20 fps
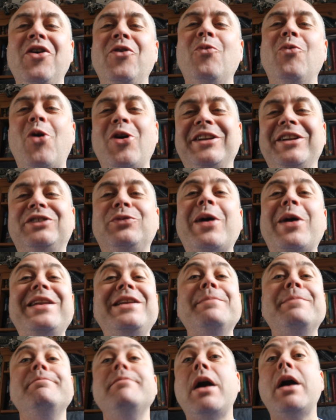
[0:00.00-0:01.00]
One is when
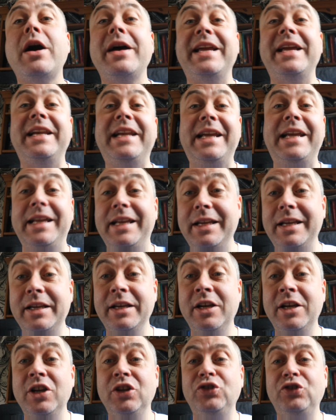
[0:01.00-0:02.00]
you're mining,
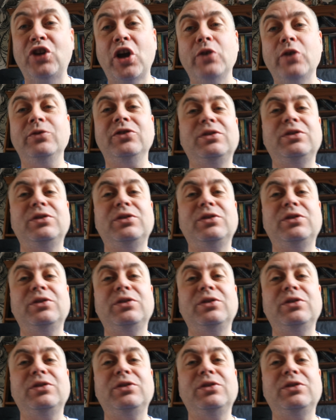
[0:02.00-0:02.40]
don't